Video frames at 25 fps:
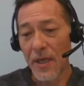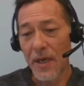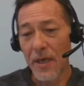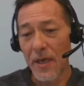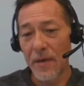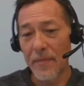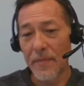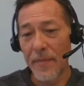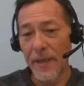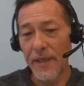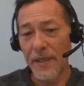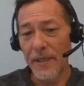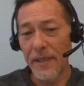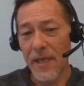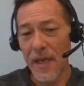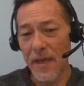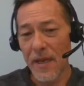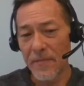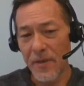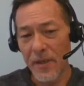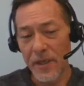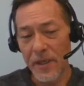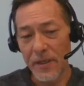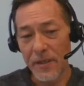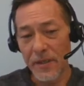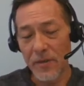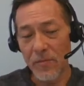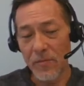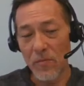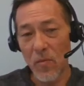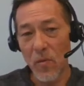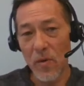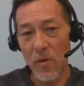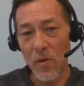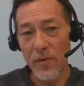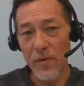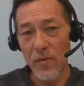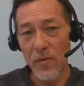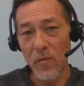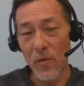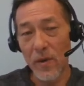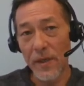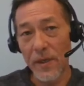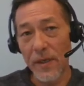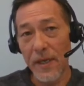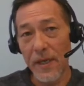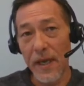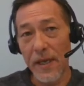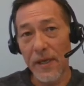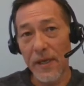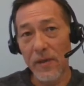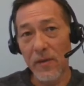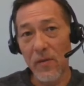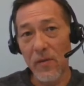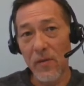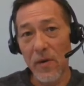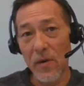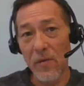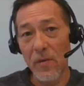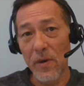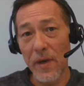Anytime you get into more than one category,